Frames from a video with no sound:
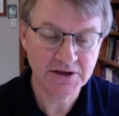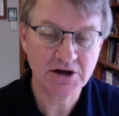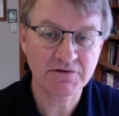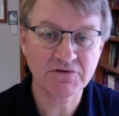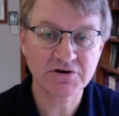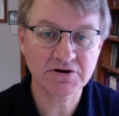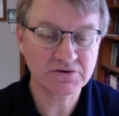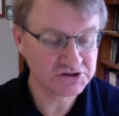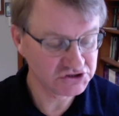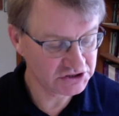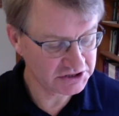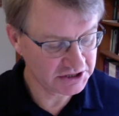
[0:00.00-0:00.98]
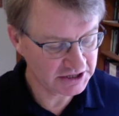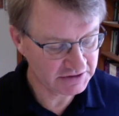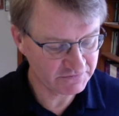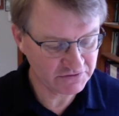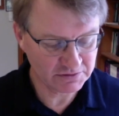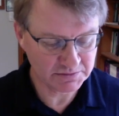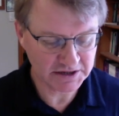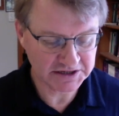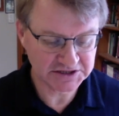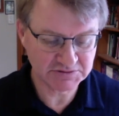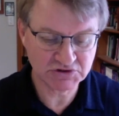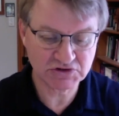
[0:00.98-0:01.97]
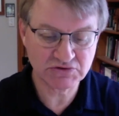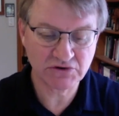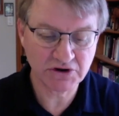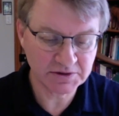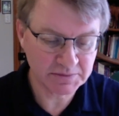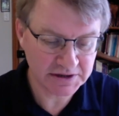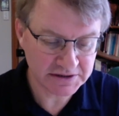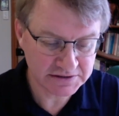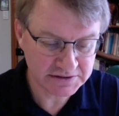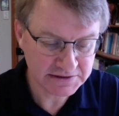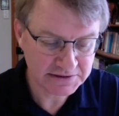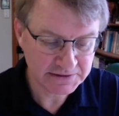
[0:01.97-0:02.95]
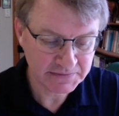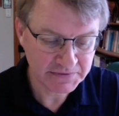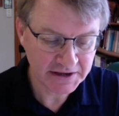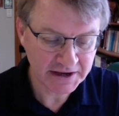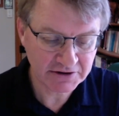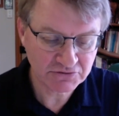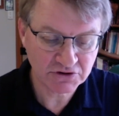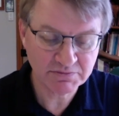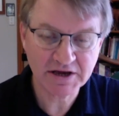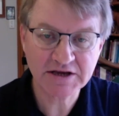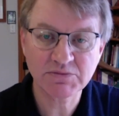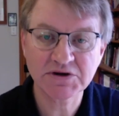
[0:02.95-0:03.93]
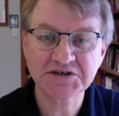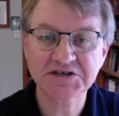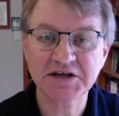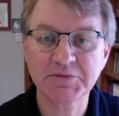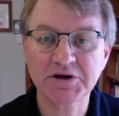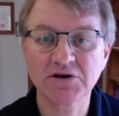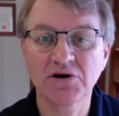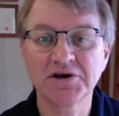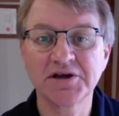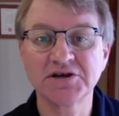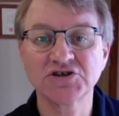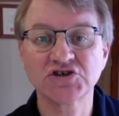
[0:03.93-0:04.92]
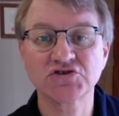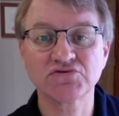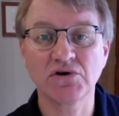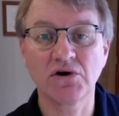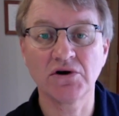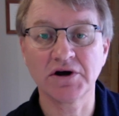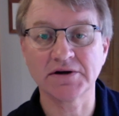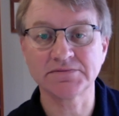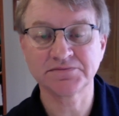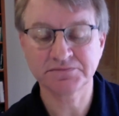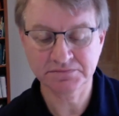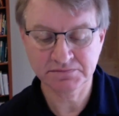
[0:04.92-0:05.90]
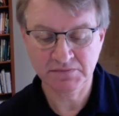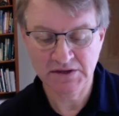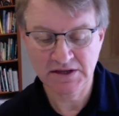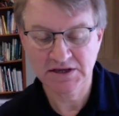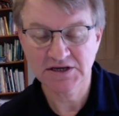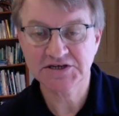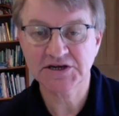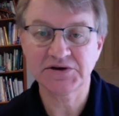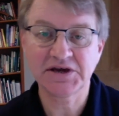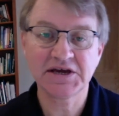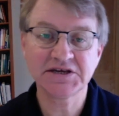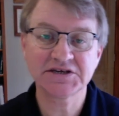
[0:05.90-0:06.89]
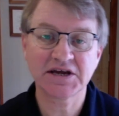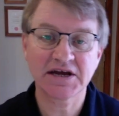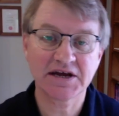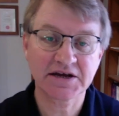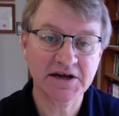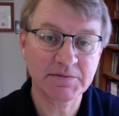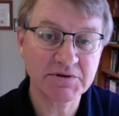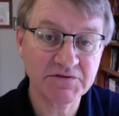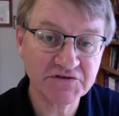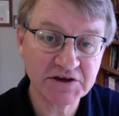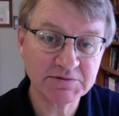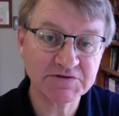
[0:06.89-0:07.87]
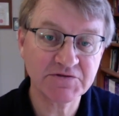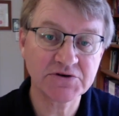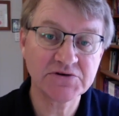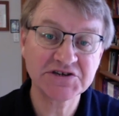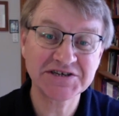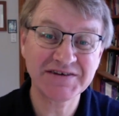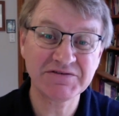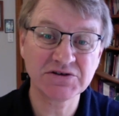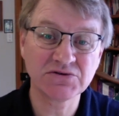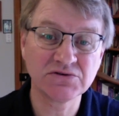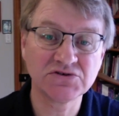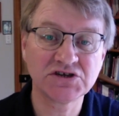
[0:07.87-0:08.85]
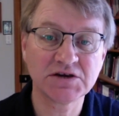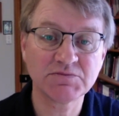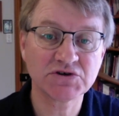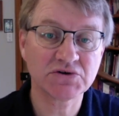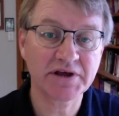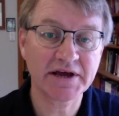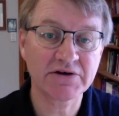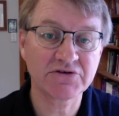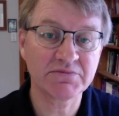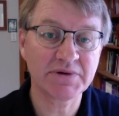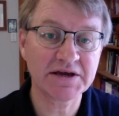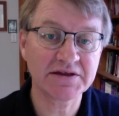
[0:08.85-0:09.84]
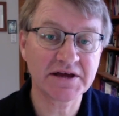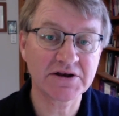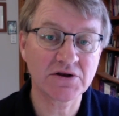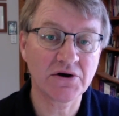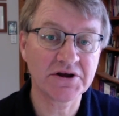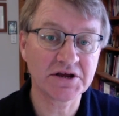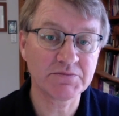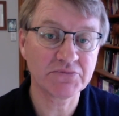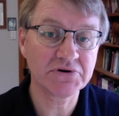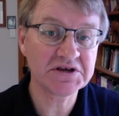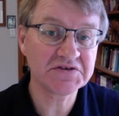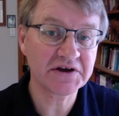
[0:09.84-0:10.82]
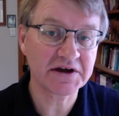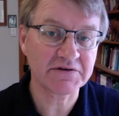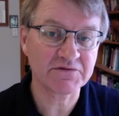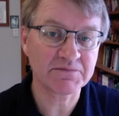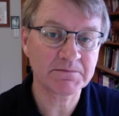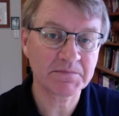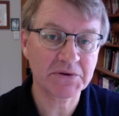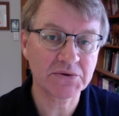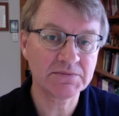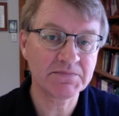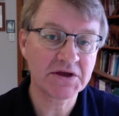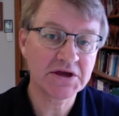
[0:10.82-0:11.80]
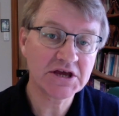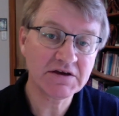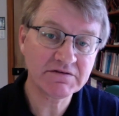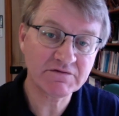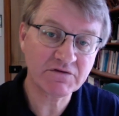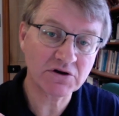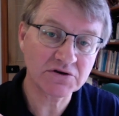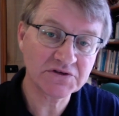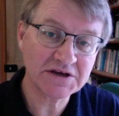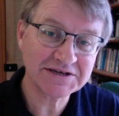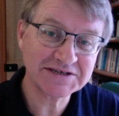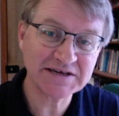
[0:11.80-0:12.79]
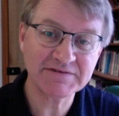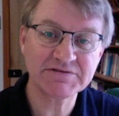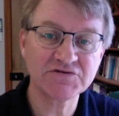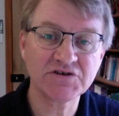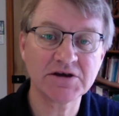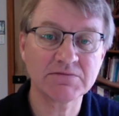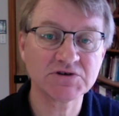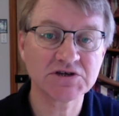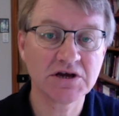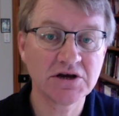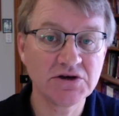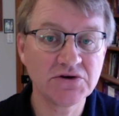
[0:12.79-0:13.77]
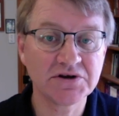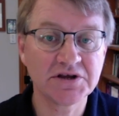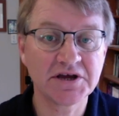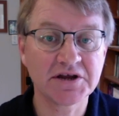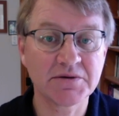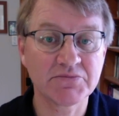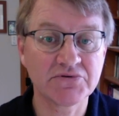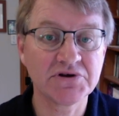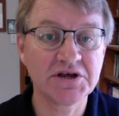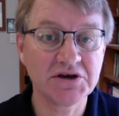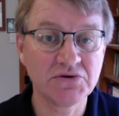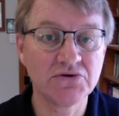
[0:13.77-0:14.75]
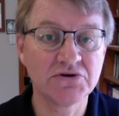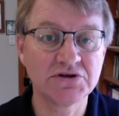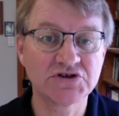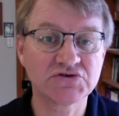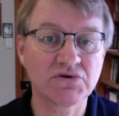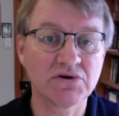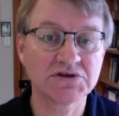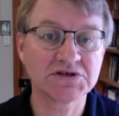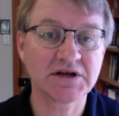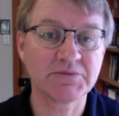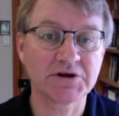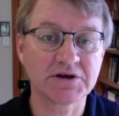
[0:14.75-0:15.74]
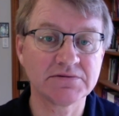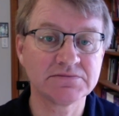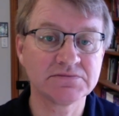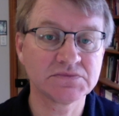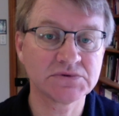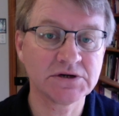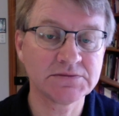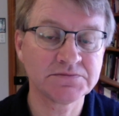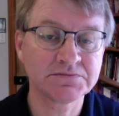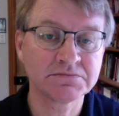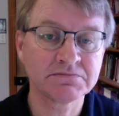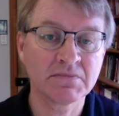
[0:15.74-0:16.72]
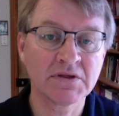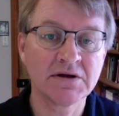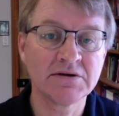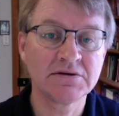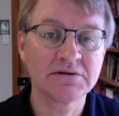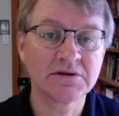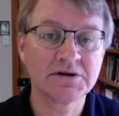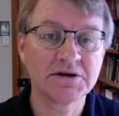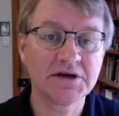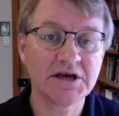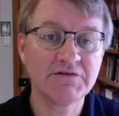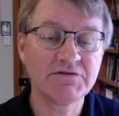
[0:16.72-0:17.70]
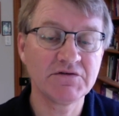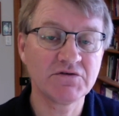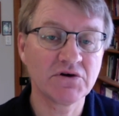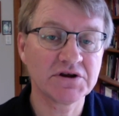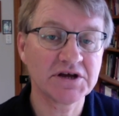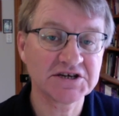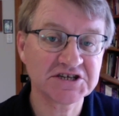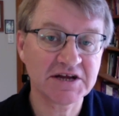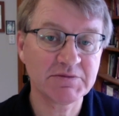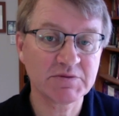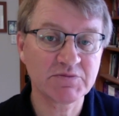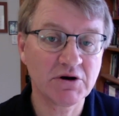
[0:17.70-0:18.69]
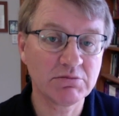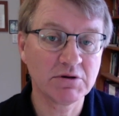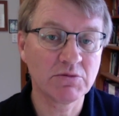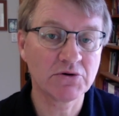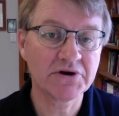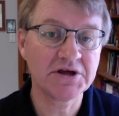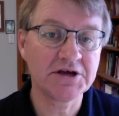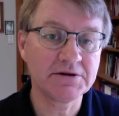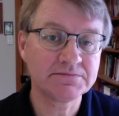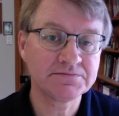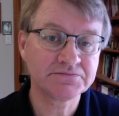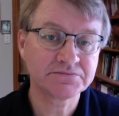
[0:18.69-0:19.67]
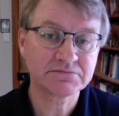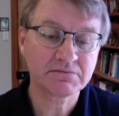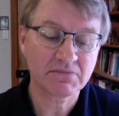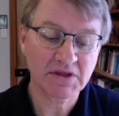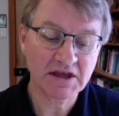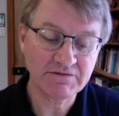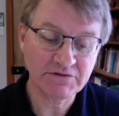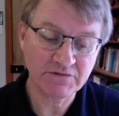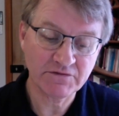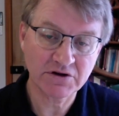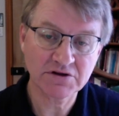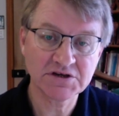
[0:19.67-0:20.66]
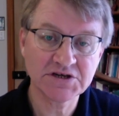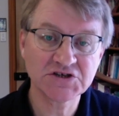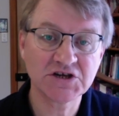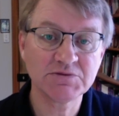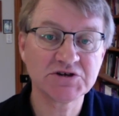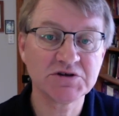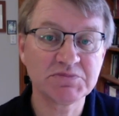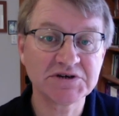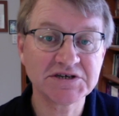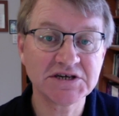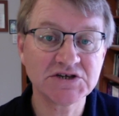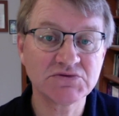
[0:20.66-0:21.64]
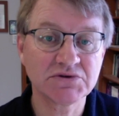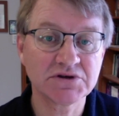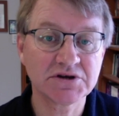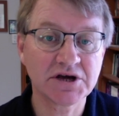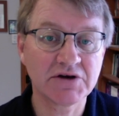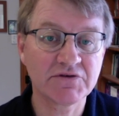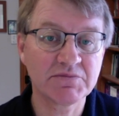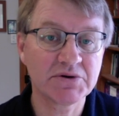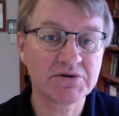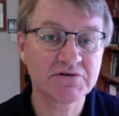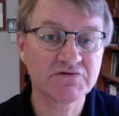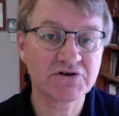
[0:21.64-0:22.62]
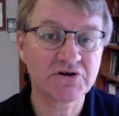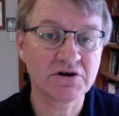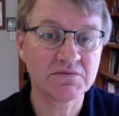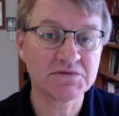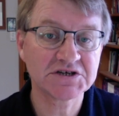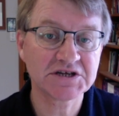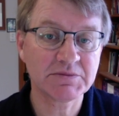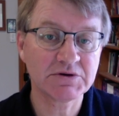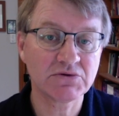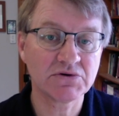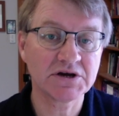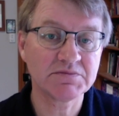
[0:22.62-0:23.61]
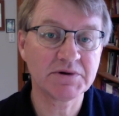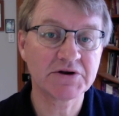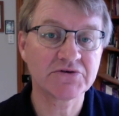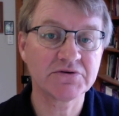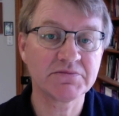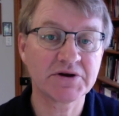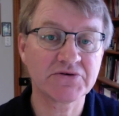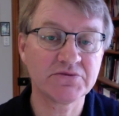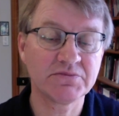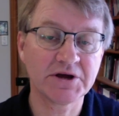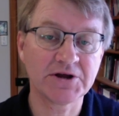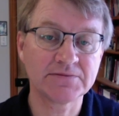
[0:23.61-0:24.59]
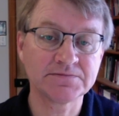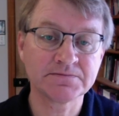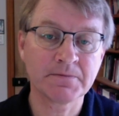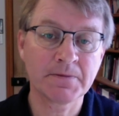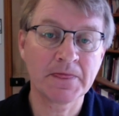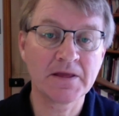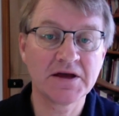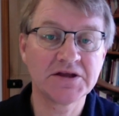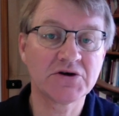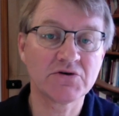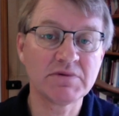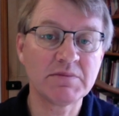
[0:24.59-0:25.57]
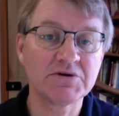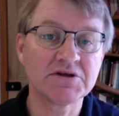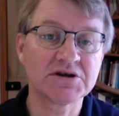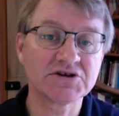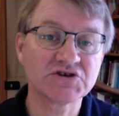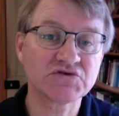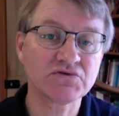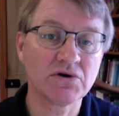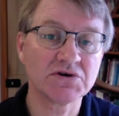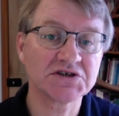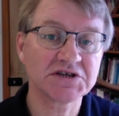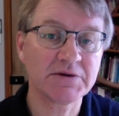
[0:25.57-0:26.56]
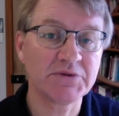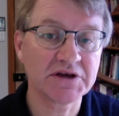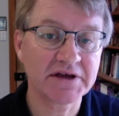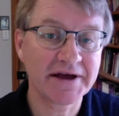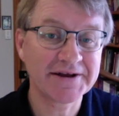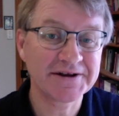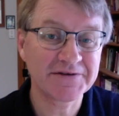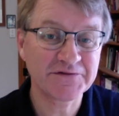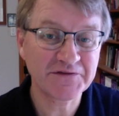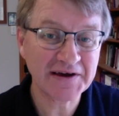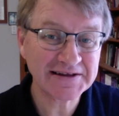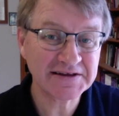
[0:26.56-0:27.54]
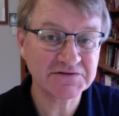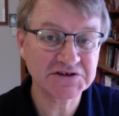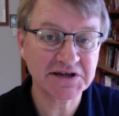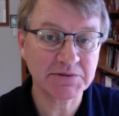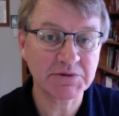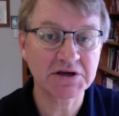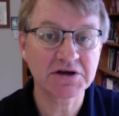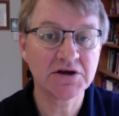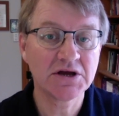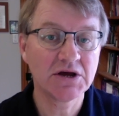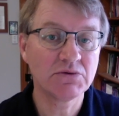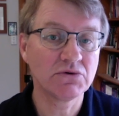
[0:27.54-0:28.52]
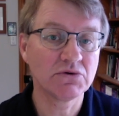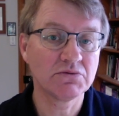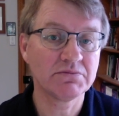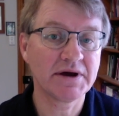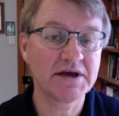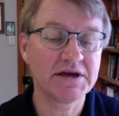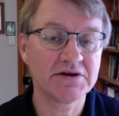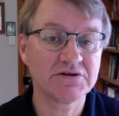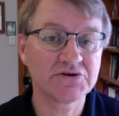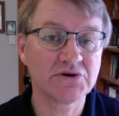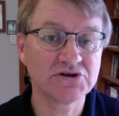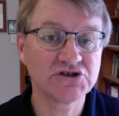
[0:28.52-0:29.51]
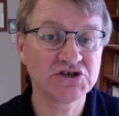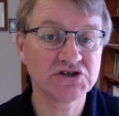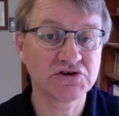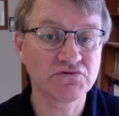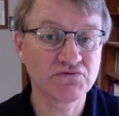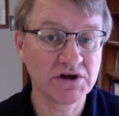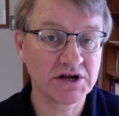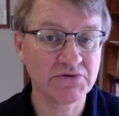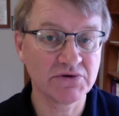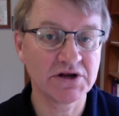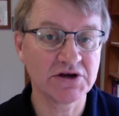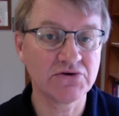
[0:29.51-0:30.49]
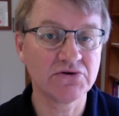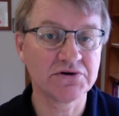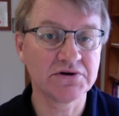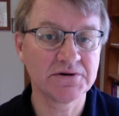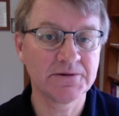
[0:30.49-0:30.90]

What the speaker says: I've got a question here from a subscriber. How do I make my stomach lining stronger? So here's a couple of tips for you. Seven good tips on how to make that lining pretty tough. All right. If you follow these seven tips, you're going to get a pretty good, strong stomach. Right? If you've got a stomach problem already, if you follow these tips and persist with it over a period of time, the stomach will get better and better and better. Now remember that a strong stomach and an effective stomach will make the digestion really, really good.